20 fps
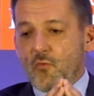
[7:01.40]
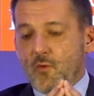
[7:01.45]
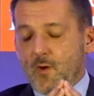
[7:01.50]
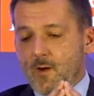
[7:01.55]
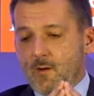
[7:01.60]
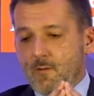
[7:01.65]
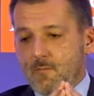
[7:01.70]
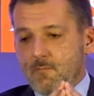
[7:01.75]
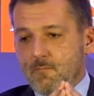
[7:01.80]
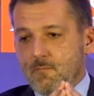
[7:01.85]

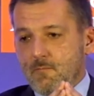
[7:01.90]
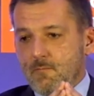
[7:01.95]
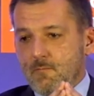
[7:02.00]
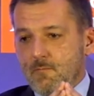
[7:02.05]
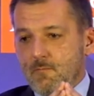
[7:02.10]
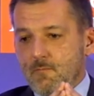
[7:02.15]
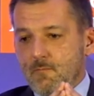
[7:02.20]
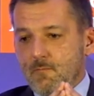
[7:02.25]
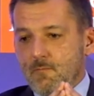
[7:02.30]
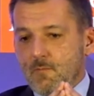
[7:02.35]
far,
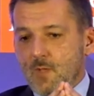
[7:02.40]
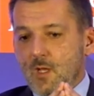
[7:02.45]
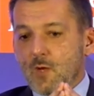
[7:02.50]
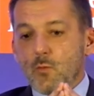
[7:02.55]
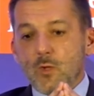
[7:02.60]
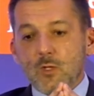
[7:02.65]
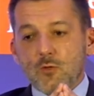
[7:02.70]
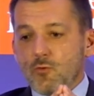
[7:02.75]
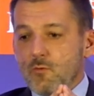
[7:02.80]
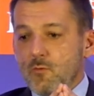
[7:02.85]

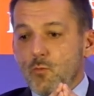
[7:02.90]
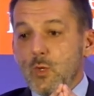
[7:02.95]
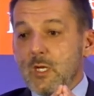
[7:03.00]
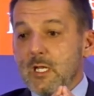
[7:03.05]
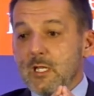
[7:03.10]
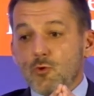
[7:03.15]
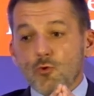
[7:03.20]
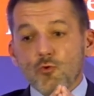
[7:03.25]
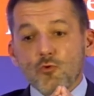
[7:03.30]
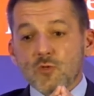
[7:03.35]
and we
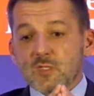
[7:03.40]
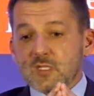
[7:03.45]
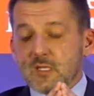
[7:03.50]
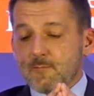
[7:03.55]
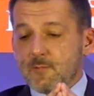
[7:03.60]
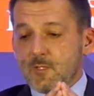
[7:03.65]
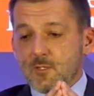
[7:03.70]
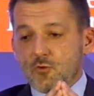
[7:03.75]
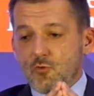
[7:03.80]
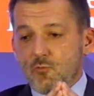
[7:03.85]
need to do
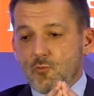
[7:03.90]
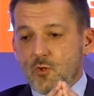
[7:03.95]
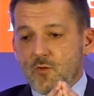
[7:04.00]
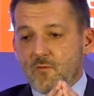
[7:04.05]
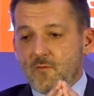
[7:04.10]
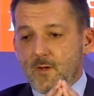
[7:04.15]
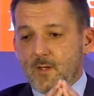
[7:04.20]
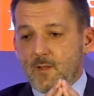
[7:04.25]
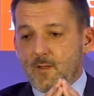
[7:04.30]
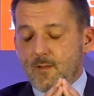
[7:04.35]
something to
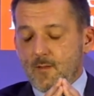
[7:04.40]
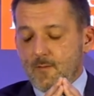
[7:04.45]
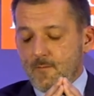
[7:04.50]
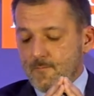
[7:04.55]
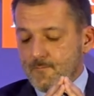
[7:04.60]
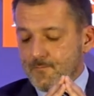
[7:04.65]
modify that.